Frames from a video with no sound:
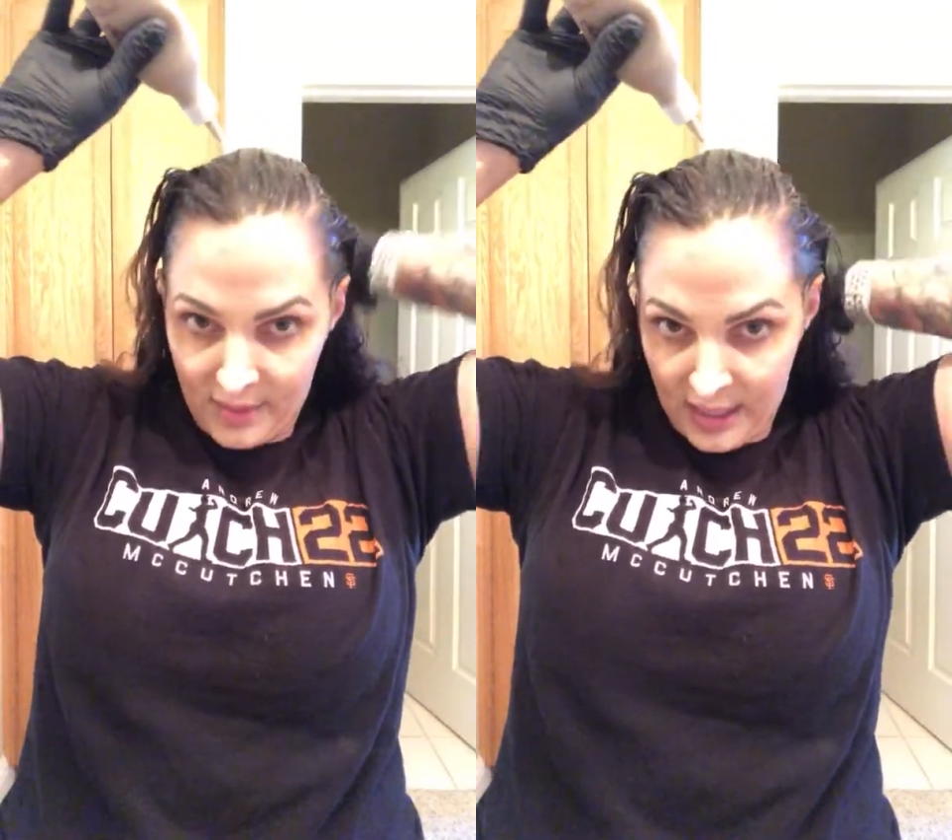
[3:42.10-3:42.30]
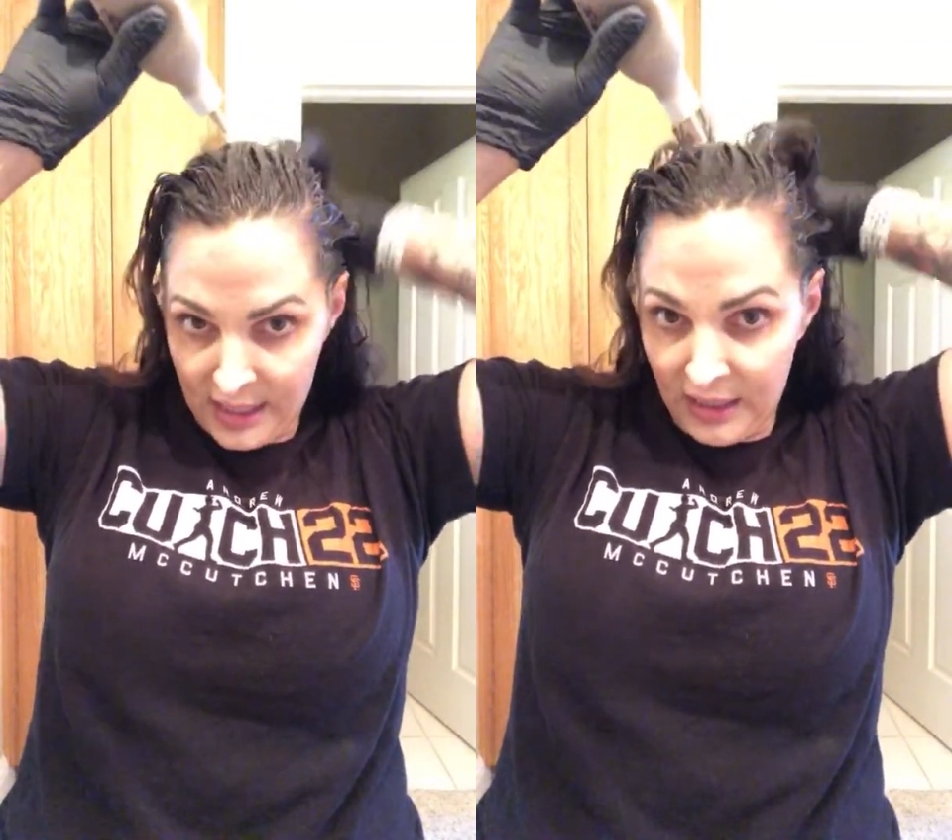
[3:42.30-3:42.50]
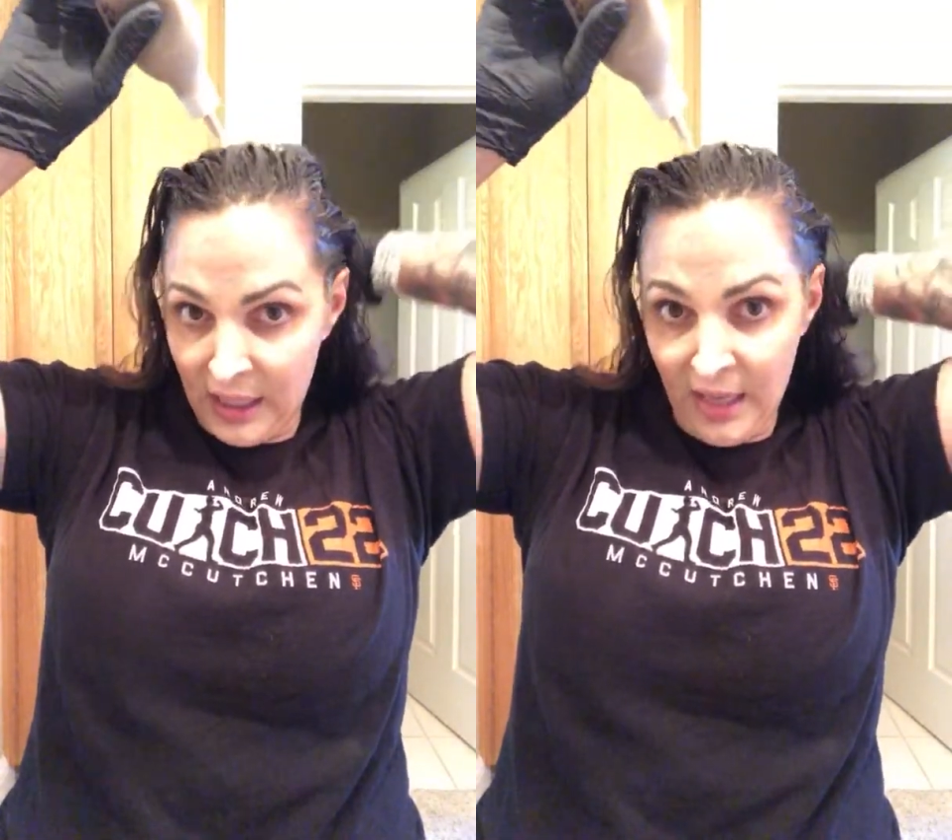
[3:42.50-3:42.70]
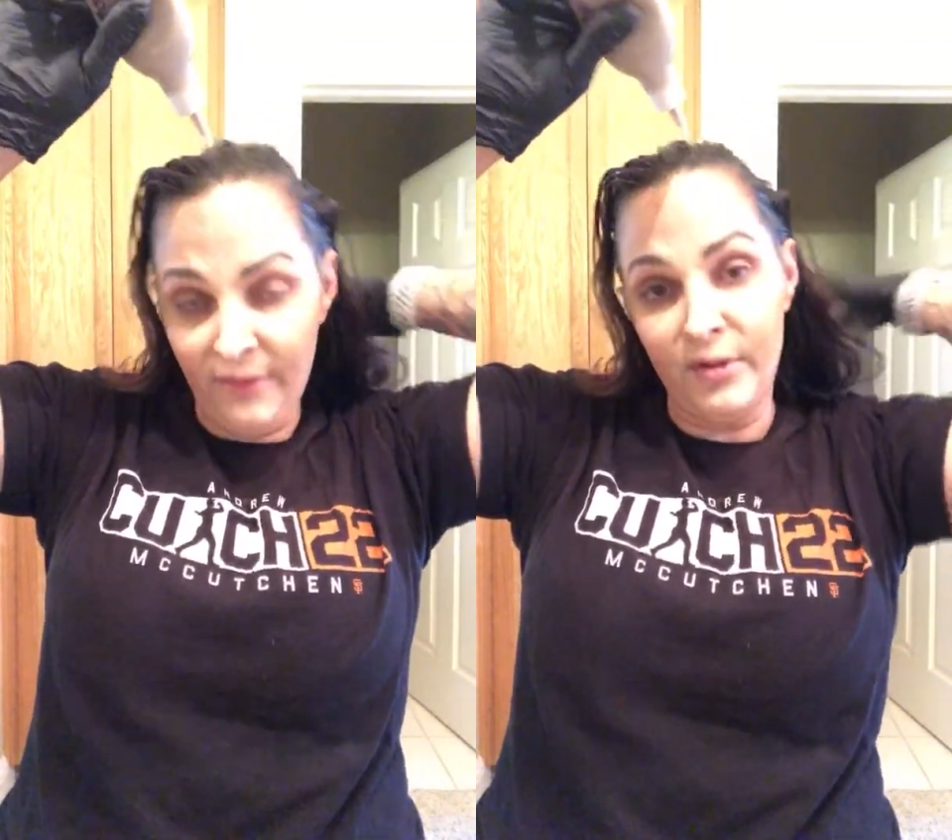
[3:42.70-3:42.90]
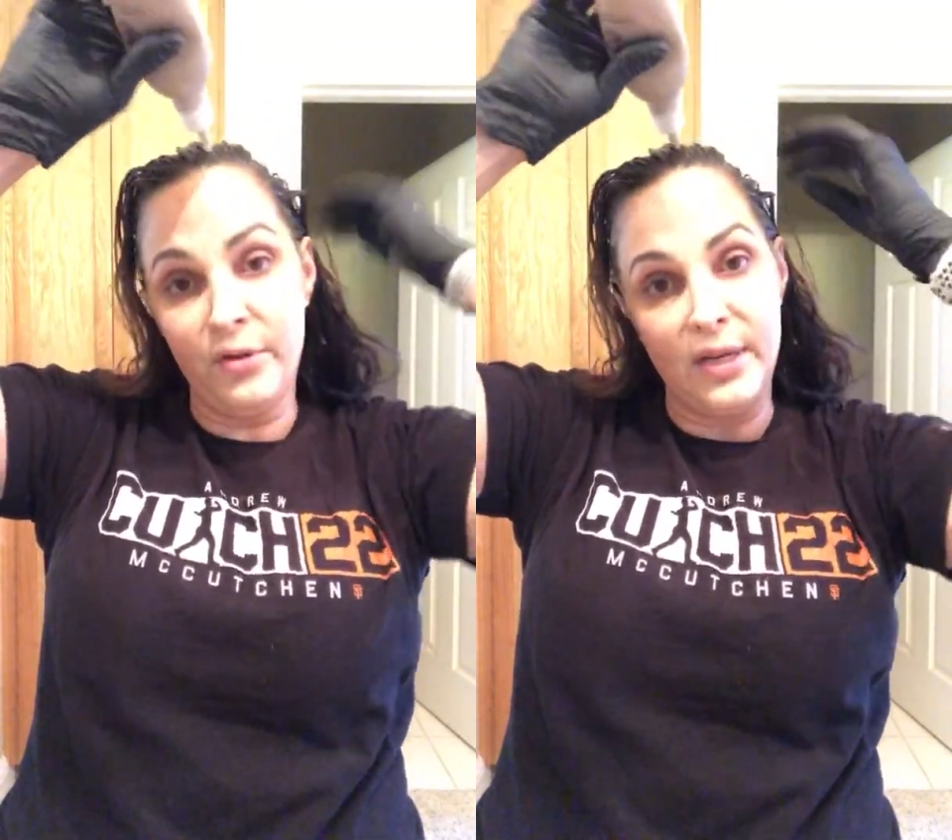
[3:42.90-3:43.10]
I
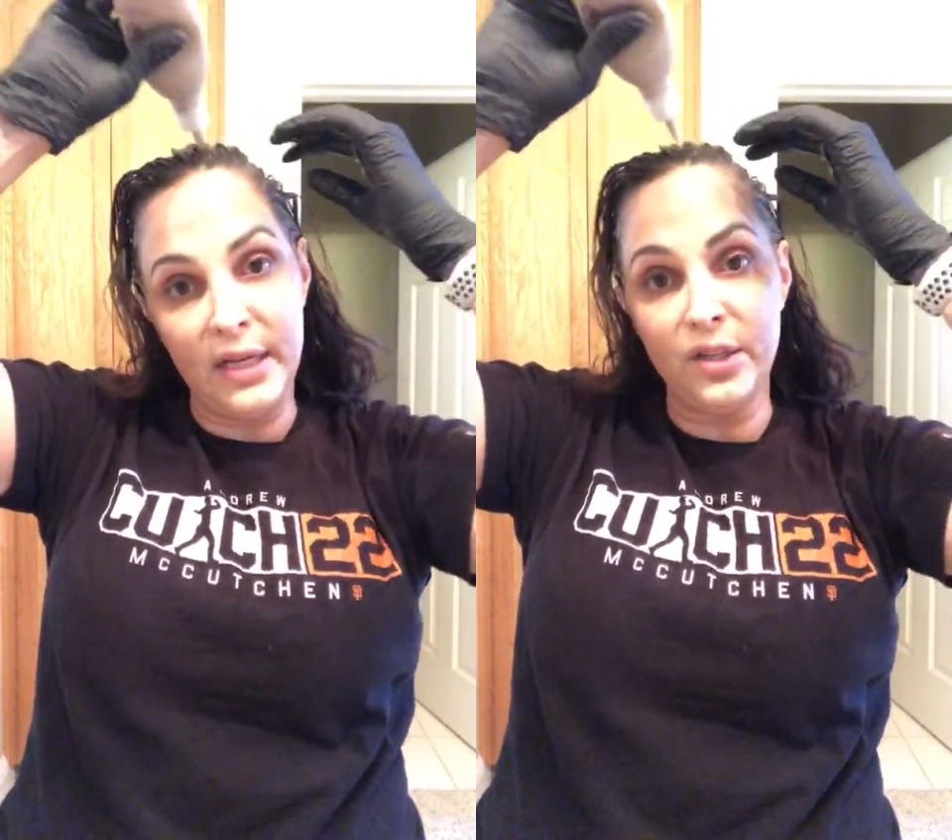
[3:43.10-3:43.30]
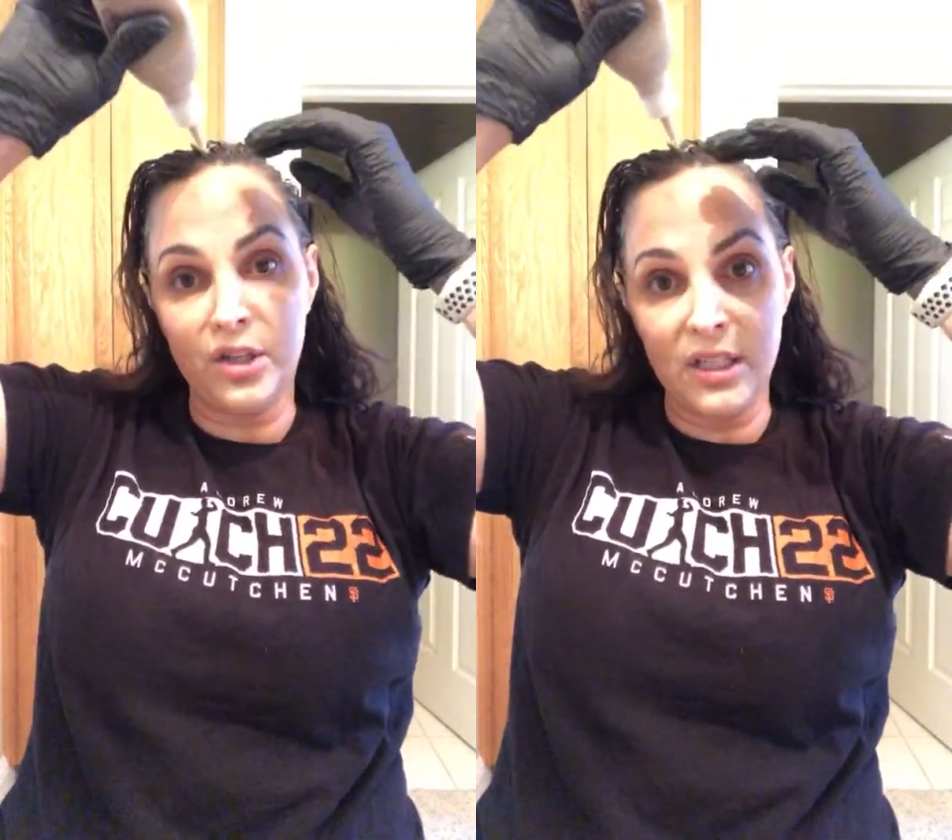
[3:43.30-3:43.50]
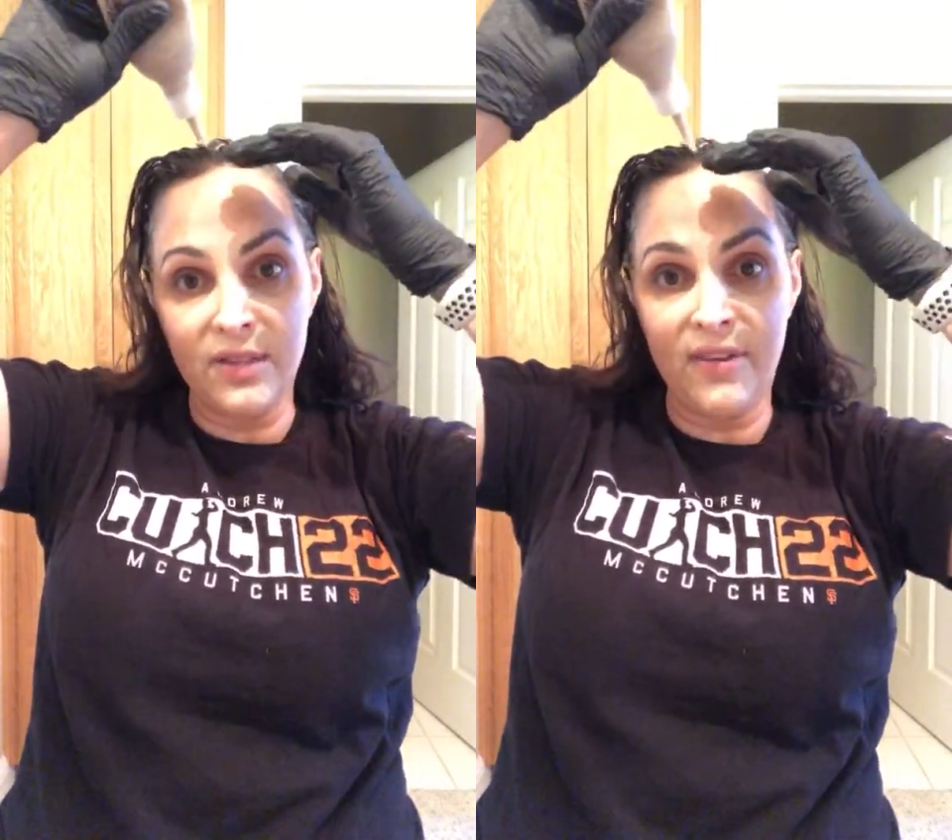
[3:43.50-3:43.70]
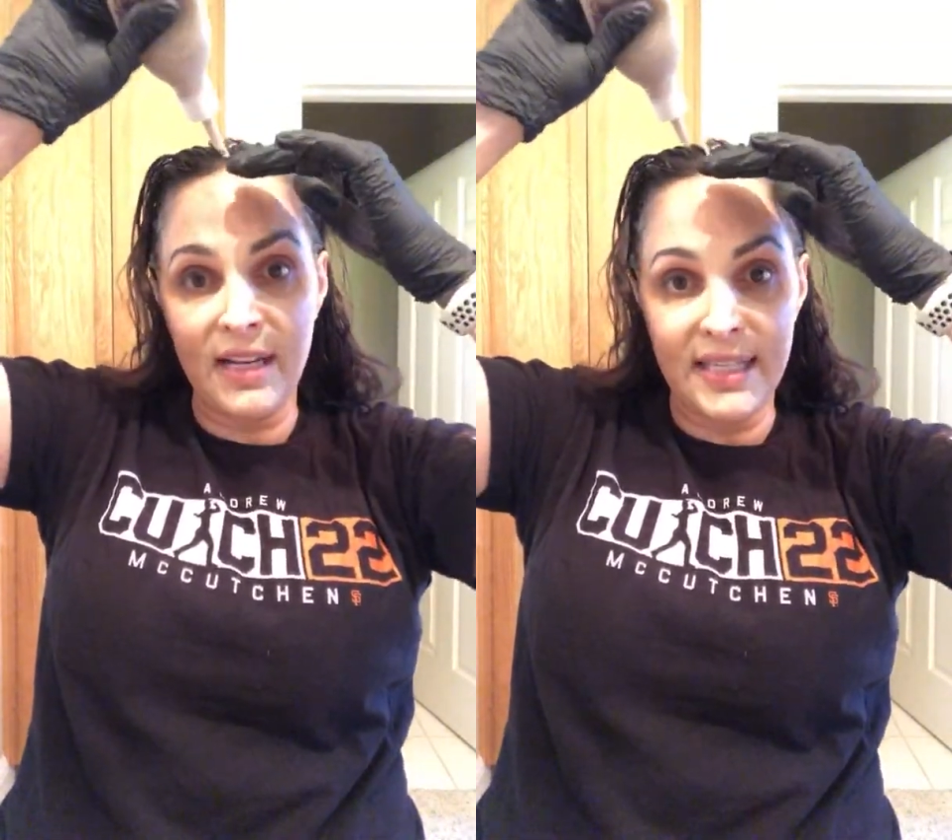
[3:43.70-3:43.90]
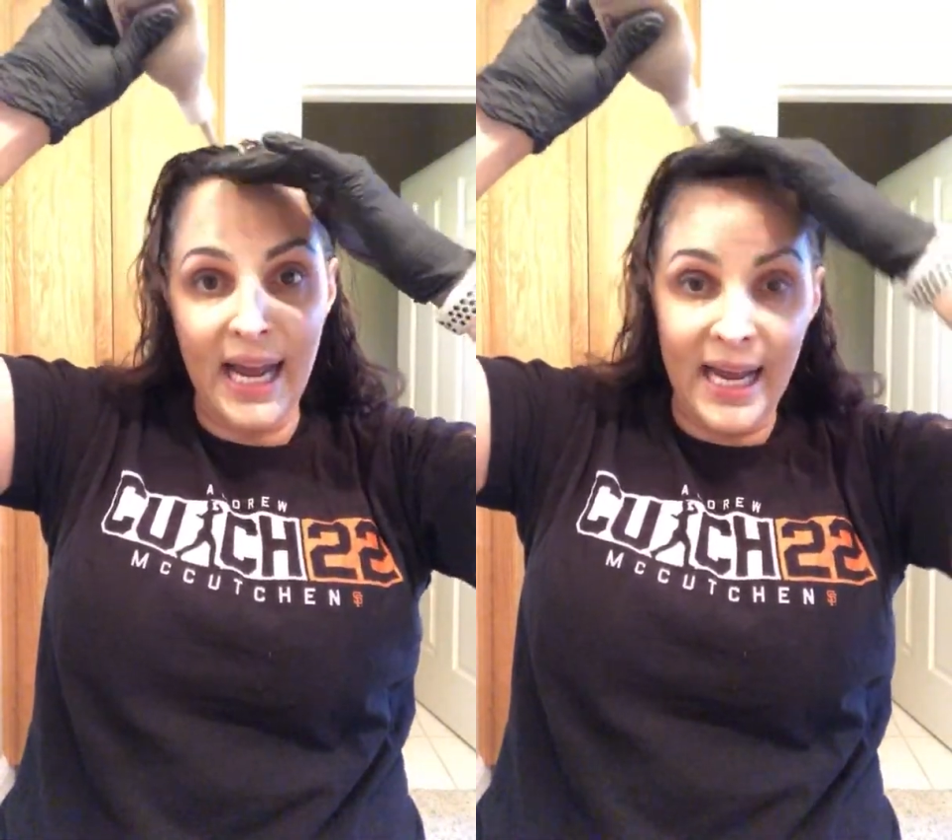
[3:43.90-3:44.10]
love Nunes. She's
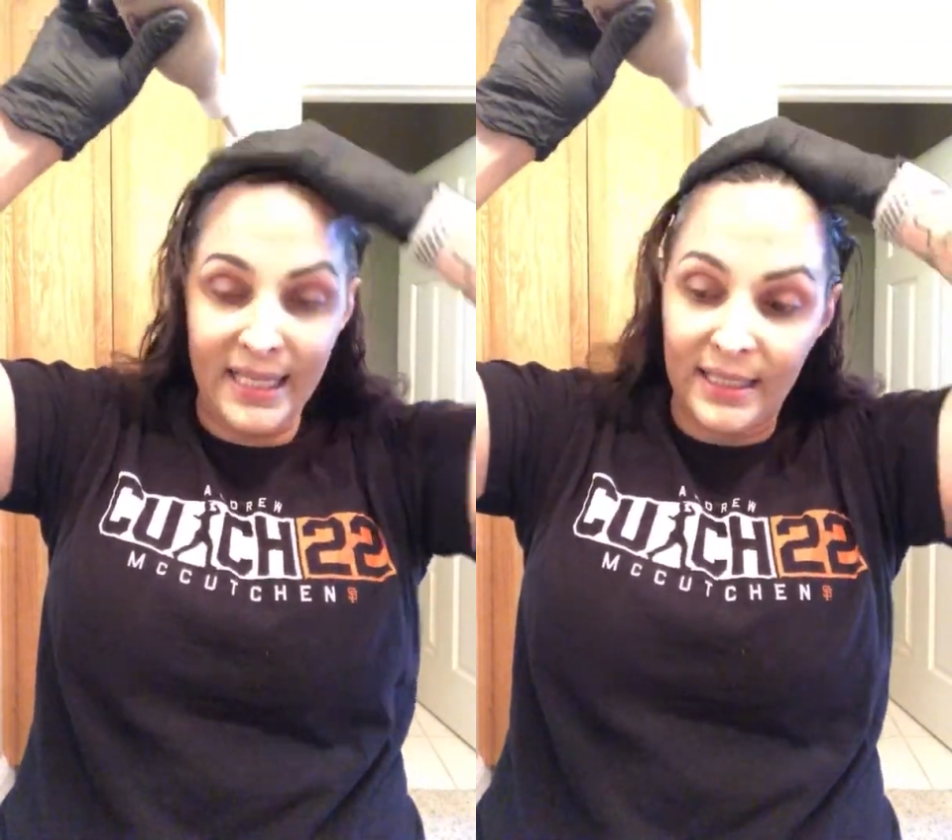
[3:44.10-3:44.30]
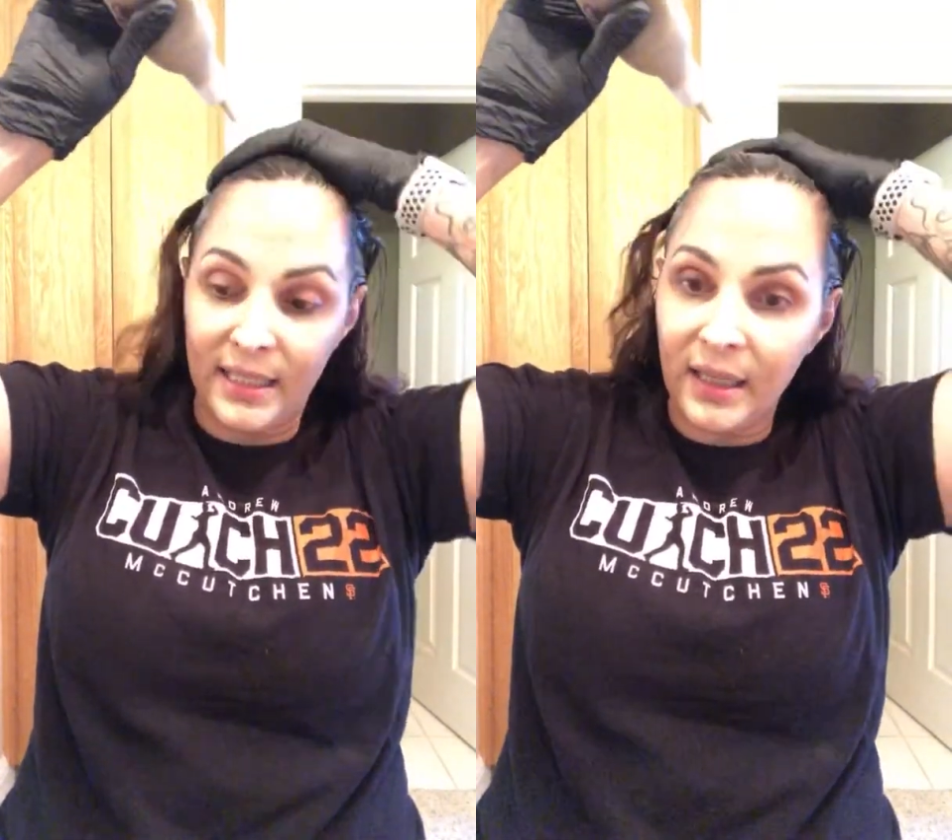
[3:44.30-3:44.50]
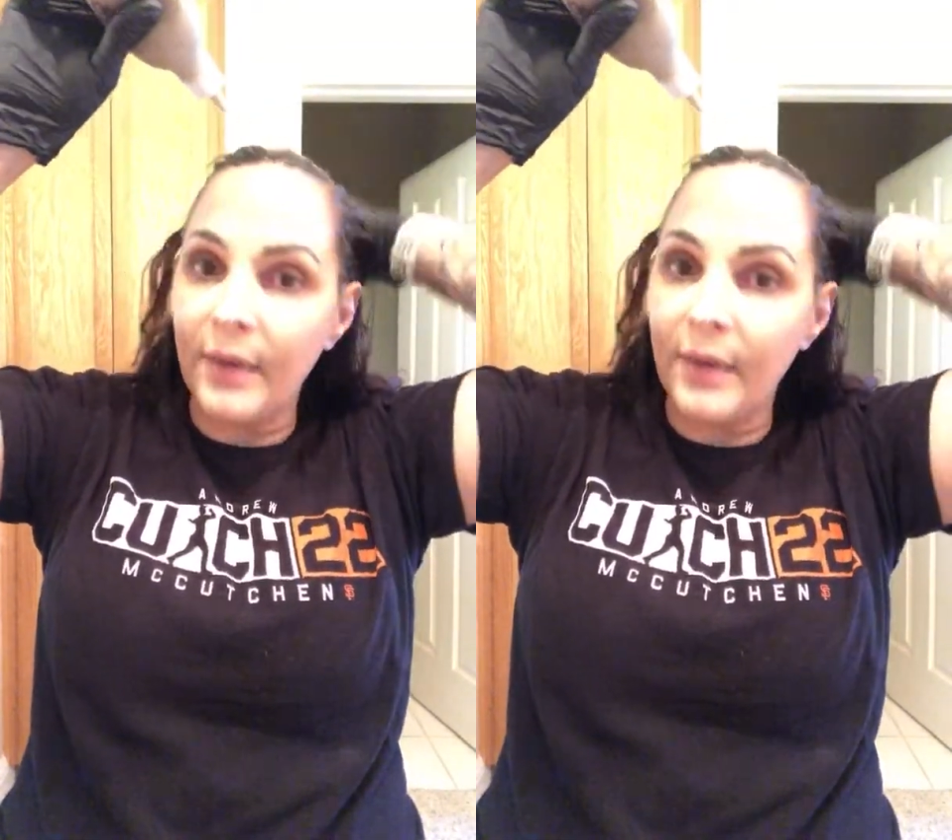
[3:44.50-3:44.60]
fantastic.